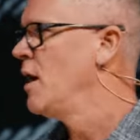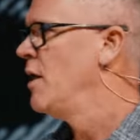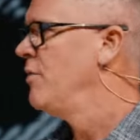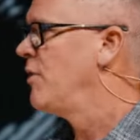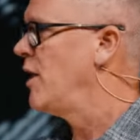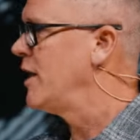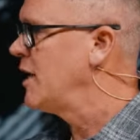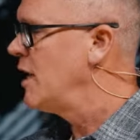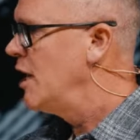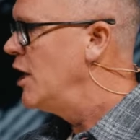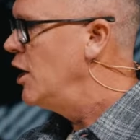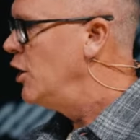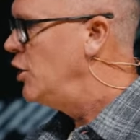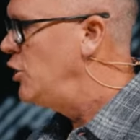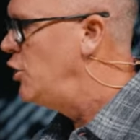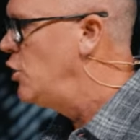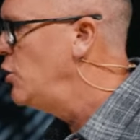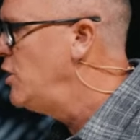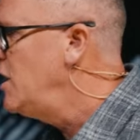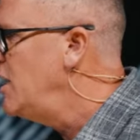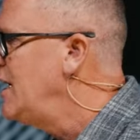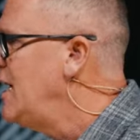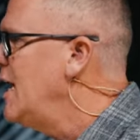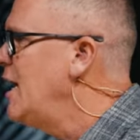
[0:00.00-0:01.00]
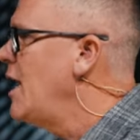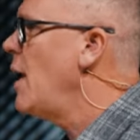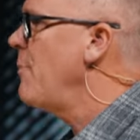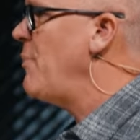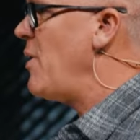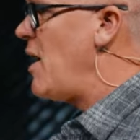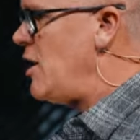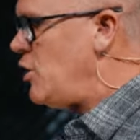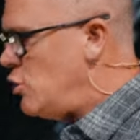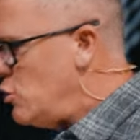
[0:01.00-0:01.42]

Like, you need to get up and